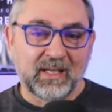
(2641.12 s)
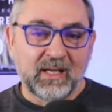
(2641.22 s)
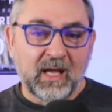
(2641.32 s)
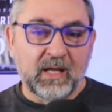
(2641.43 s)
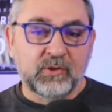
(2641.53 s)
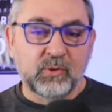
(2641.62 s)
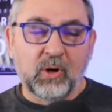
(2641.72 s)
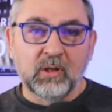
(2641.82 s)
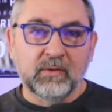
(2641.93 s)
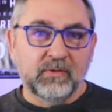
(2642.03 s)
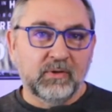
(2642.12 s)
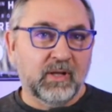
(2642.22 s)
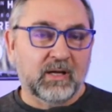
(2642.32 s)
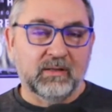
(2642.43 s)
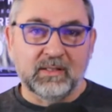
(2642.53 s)
And to all of you
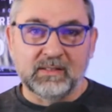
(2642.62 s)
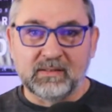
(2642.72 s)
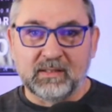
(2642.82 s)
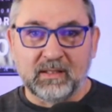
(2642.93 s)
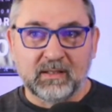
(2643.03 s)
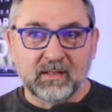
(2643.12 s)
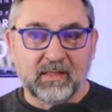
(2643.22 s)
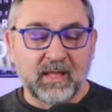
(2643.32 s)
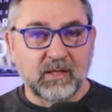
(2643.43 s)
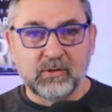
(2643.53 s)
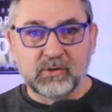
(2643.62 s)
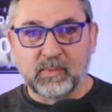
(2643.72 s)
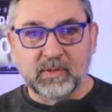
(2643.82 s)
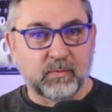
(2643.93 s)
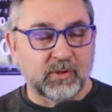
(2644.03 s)
that are listening, thank you so
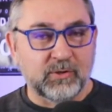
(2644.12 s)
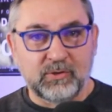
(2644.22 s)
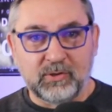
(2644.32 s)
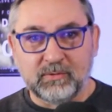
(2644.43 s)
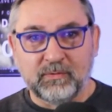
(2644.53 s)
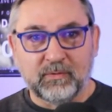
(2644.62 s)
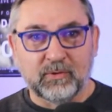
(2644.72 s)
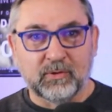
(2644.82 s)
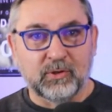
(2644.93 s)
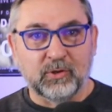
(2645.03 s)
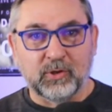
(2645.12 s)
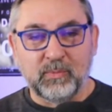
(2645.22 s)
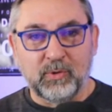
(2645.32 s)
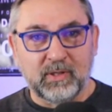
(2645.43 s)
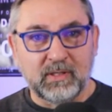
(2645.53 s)
much for what you do for your
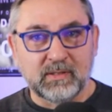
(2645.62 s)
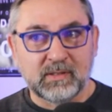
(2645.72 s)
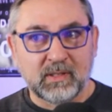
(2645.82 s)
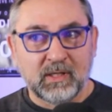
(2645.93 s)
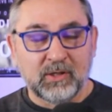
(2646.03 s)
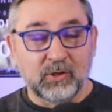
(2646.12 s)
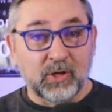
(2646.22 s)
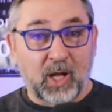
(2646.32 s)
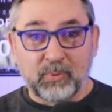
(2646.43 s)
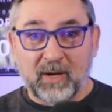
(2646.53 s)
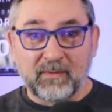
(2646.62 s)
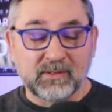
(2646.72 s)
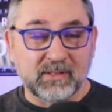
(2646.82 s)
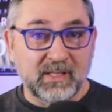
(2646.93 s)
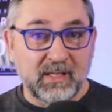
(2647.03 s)
communities. Your
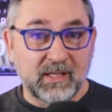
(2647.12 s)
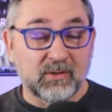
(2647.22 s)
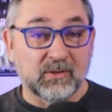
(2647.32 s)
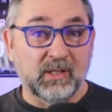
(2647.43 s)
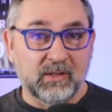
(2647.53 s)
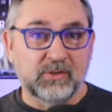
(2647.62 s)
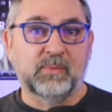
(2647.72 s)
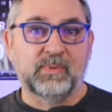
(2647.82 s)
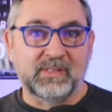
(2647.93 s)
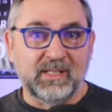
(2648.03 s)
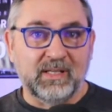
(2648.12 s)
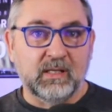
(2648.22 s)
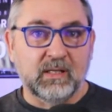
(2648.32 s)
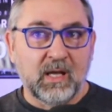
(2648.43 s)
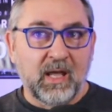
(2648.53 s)
nonprofits are needed, your leadership is
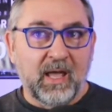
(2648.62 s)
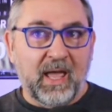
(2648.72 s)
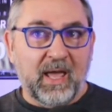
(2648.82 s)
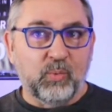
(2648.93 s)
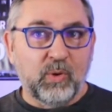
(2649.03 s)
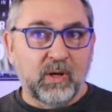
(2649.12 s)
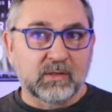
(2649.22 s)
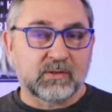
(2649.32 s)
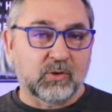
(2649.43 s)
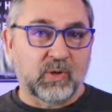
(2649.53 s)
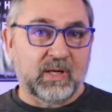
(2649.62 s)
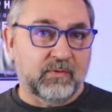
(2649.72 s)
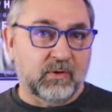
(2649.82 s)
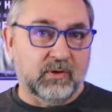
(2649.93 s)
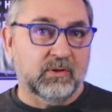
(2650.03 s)
needed, and we are so
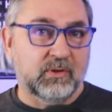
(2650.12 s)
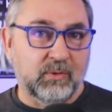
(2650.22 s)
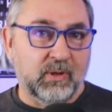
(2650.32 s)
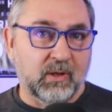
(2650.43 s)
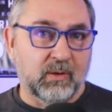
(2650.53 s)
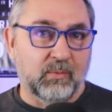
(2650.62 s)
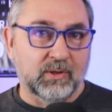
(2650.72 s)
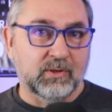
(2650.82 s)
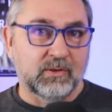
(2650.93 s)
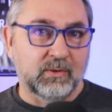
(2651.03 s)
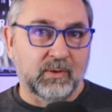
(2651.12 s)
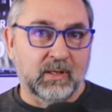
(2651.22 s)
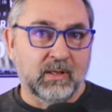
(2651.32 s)
grateful you're doing what you're doing.